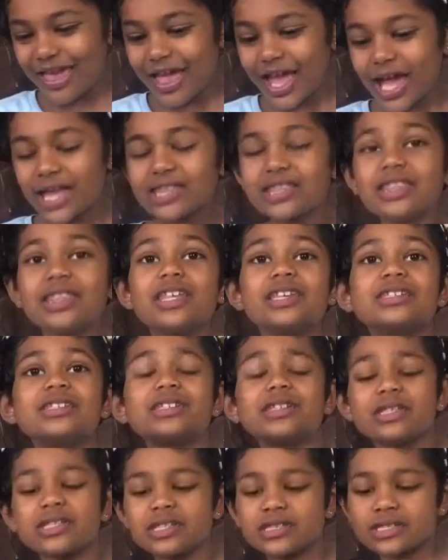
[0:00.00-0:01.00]
And this
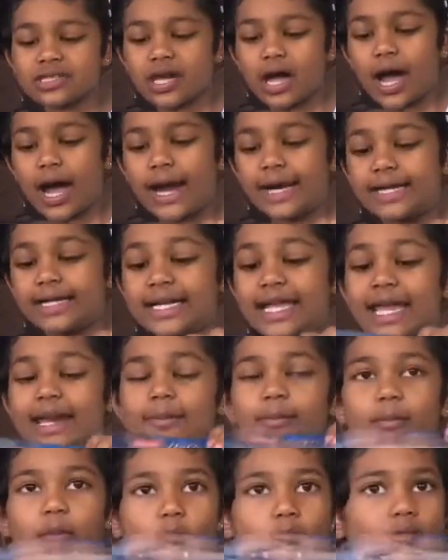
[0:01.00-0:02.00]
is a
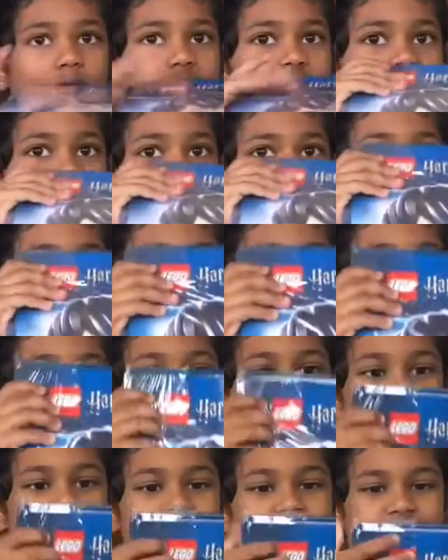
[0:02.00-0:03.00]
tin box.
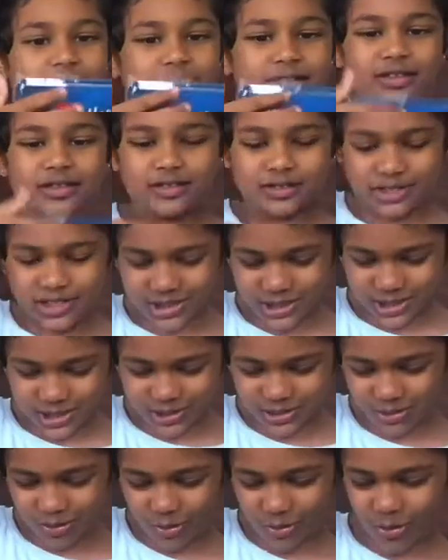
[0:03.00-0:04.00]
This is
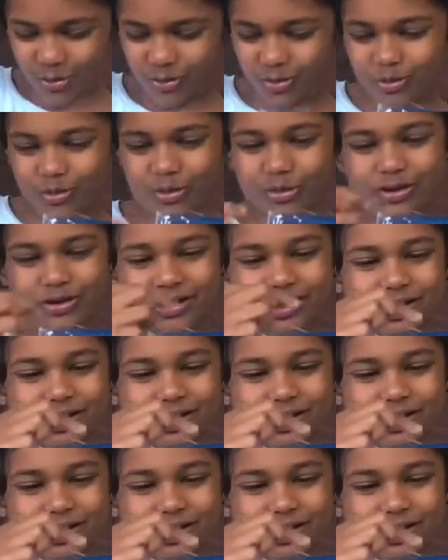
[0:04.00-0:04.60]
so cool.